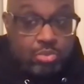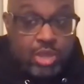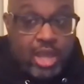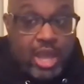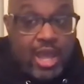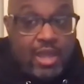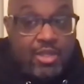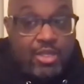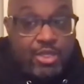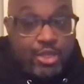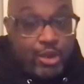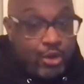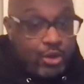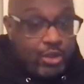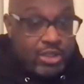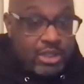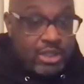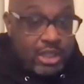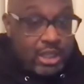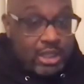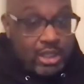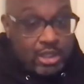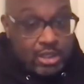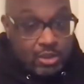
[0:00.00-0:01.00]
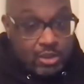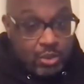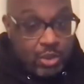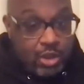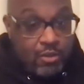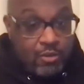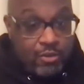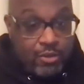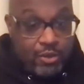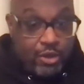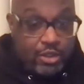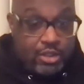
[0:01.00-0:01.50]
at 13,
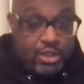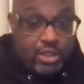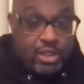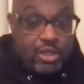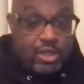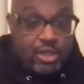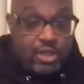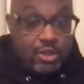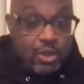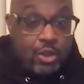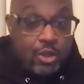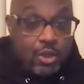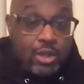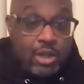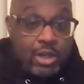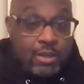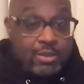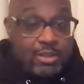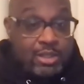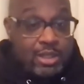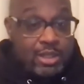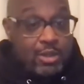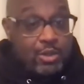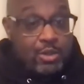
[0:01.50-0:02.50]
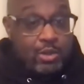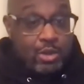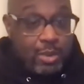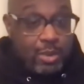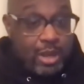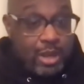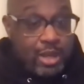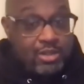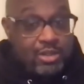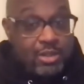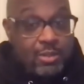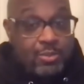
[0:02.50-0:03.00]
12, 13 years old, and I'm telling you
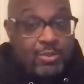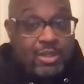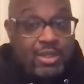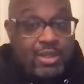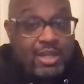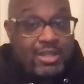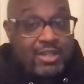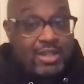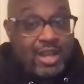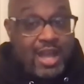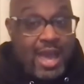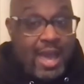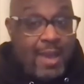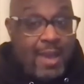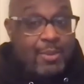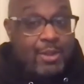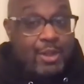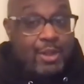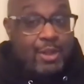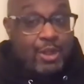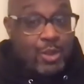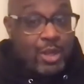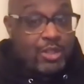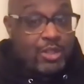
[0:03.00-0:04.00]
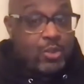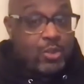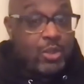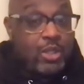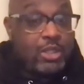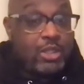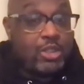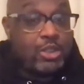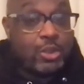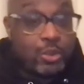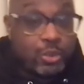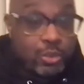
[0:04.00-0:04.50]
about something that's going to happen to you at
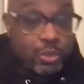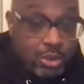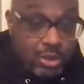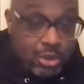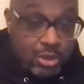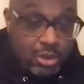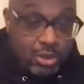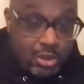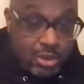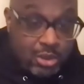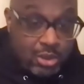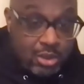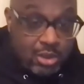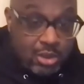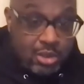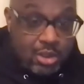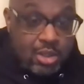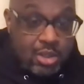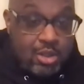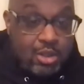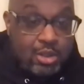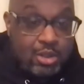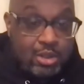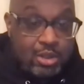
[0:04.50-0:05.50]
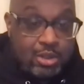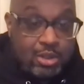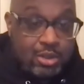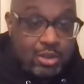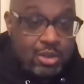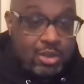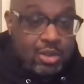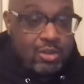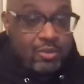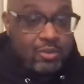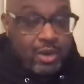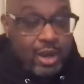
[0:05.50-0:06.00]
22. Yeah, yeah.
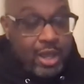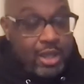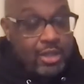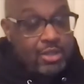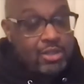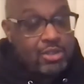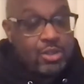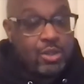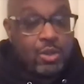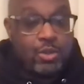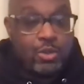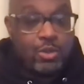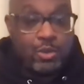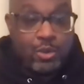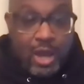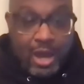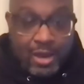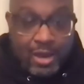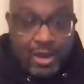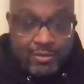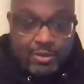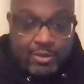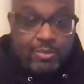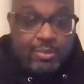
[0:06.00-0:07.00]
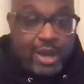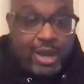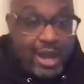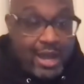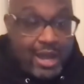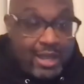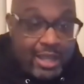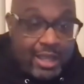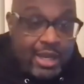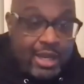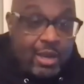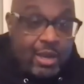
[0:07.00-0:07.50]
Right. So you have to
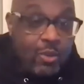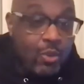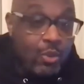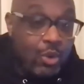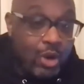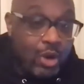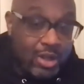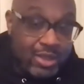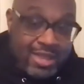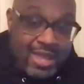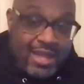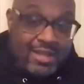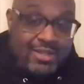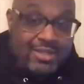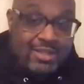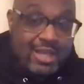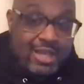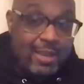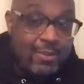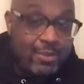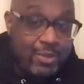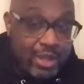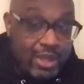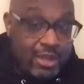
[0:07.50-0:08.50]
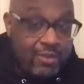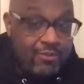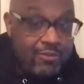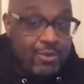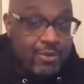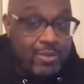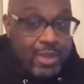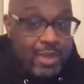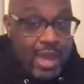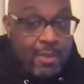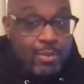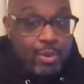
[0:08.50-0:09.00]
buy in and want that same thing
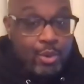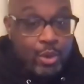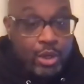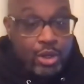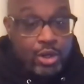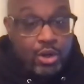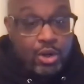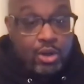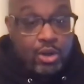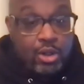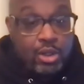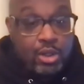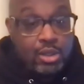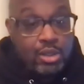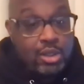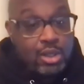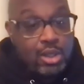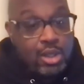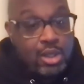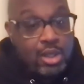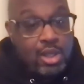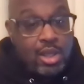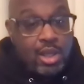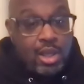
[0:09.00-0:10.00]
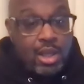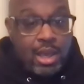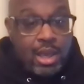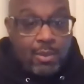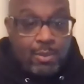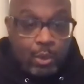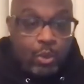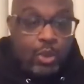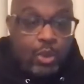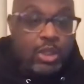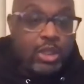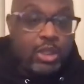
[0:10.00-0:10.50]
from that point on and
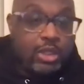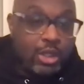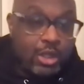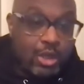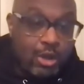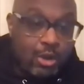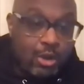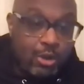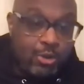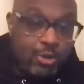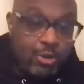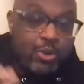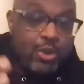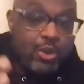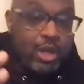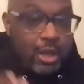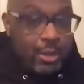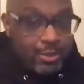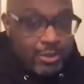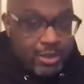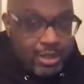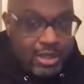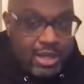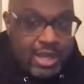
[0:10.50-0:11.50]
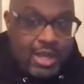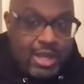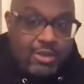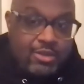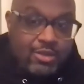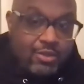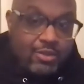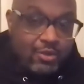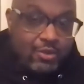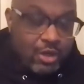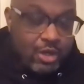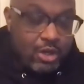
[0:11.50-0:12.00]
be willing to go through the ups and
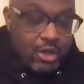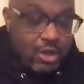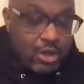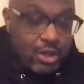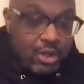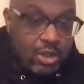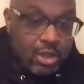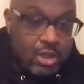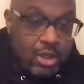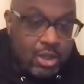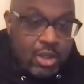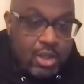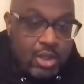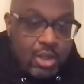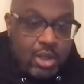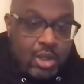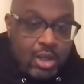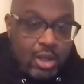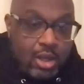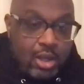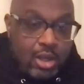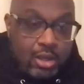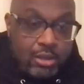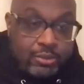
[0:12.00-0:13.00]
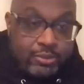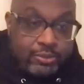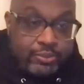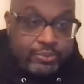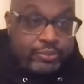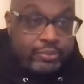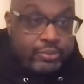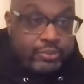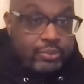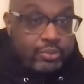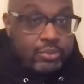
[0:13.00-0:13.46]
downs of it all. Um,